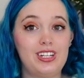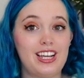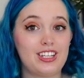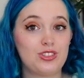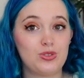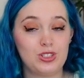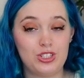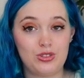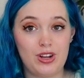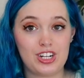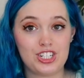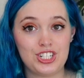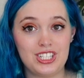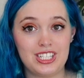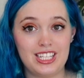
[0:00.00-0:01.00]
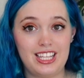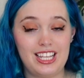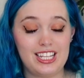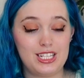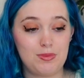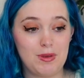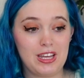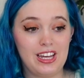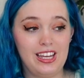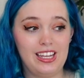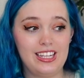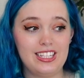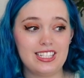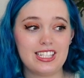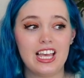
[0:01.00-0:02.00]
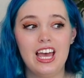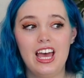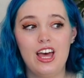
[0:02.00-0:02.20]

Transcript: an extra instructions in this because